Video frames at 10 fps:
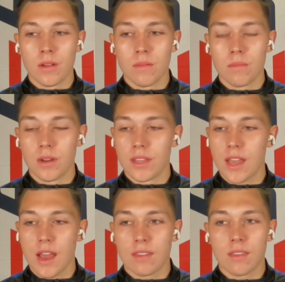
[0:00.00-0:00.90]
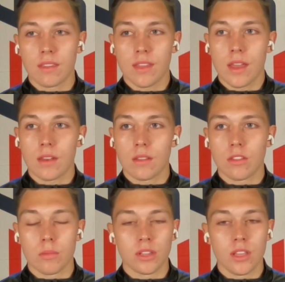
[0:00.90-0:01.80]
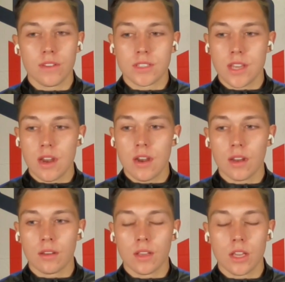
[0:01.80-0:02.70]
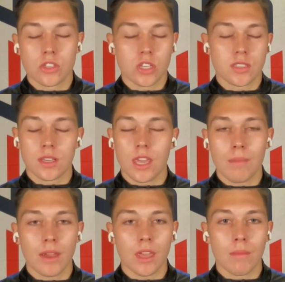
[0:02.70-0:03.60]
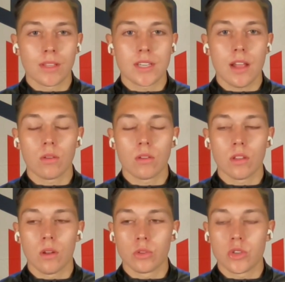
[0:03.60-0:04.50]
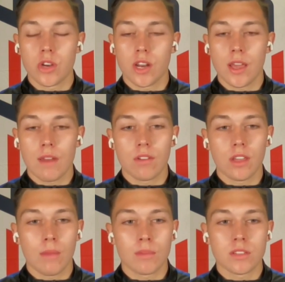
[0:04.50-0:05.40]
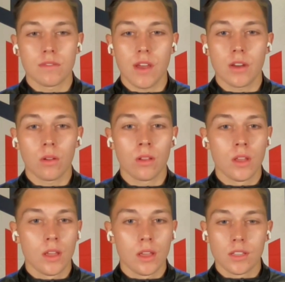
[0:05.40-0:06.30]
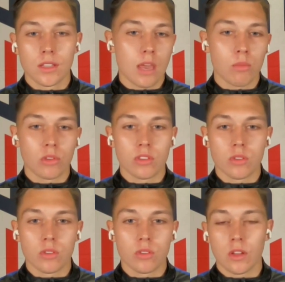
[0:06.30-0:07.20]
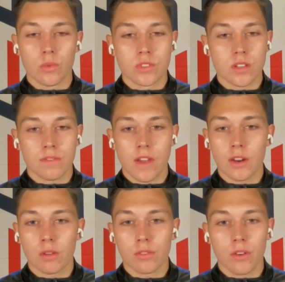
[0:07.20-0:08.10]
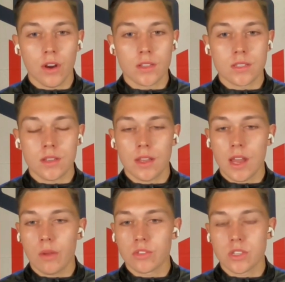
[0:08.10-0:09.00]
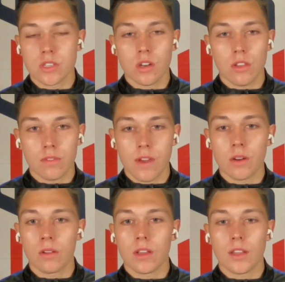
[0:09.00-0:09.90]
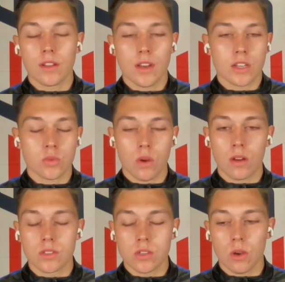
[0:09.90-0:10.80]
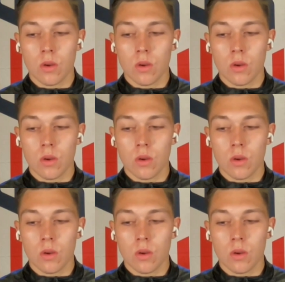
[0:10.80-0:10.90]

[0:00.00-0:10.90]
Um, but yeah, I think that the belief is there, and it's just a game by game mentality now. You know, treating every game as the final. This last game with New Zealand was the final for us, and now it's just another final and the next one.